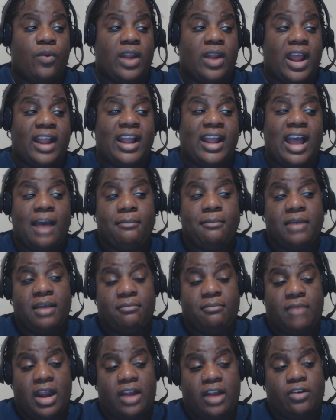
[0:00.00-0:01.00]
when I got
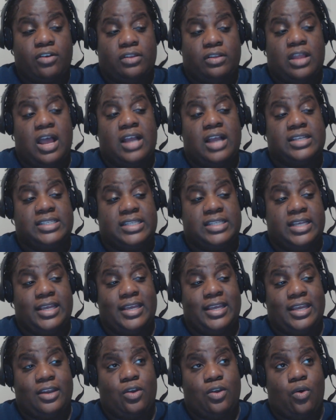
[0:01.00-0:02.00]
my microlocks
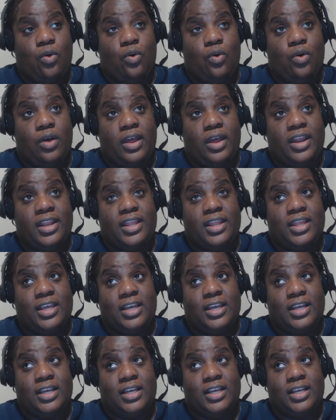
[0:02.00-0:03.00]
in on
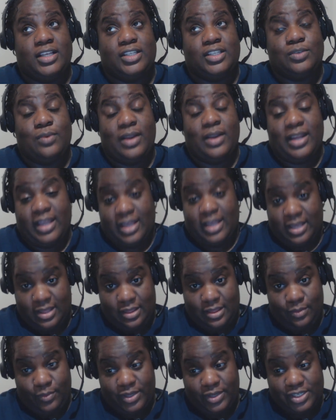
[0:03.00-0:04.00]
the
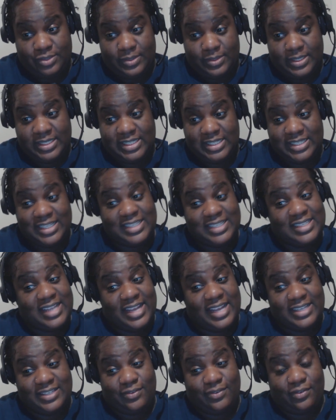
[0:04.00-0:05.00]
20th, which was 6
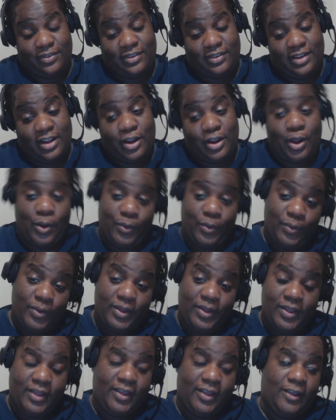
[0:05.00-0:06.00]
days
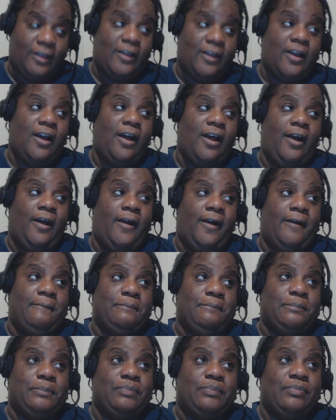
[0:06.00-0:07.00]
ago,
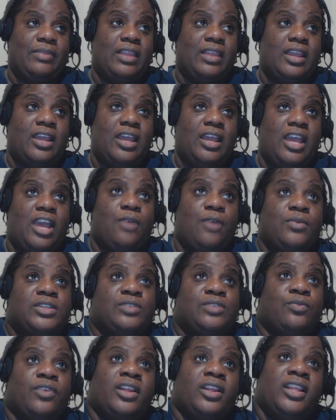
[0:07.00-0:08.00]
um, it
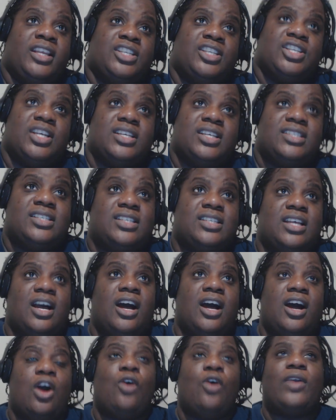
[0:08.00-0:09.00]
was really just
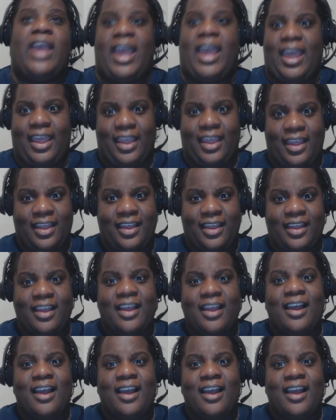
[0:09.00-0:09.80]
okay,